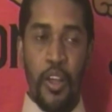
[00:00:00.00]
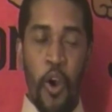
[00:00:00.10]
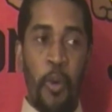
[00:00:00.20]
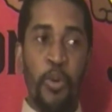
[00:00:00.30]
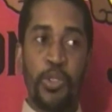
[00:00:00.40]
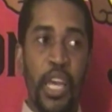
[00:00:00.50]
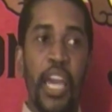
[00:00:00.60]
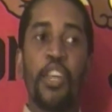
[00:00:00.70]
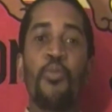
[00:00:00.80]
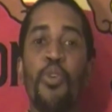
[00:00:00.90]
almost
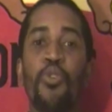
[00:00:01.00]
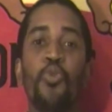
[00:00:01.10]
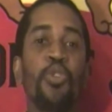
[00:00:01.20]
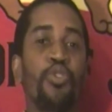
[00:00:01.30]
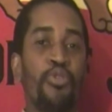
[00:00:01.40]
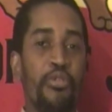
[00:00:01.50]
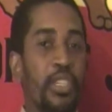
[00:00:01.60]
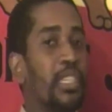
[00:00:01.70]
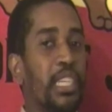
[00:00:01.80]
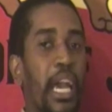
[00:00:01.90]
anyone who is
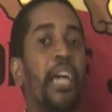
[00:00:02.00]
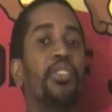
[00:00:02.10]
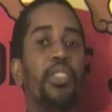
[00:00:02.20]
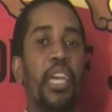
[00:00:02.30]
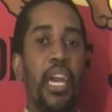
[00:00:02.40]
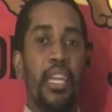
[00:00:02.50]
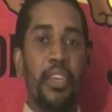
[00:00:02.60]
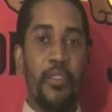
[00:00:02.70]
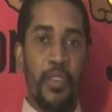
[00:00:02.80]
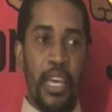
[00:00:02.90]
really educated,